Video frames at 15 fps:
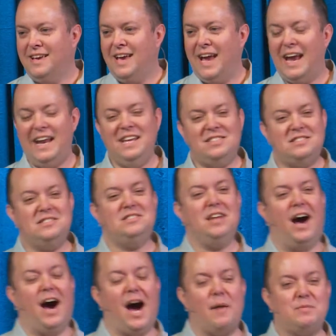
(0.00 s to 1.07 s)
And he
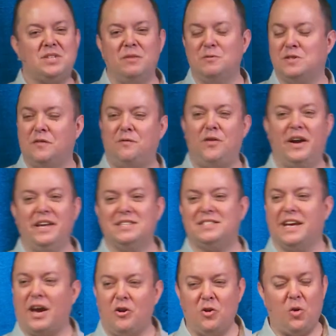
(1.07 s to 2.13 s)
stops, and it was the funniest
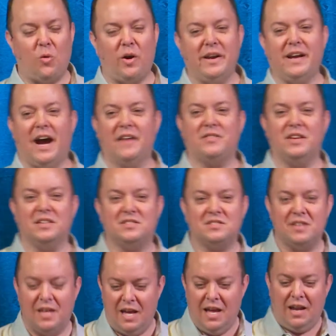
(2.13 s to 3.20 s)
thing. I don't know where he got this.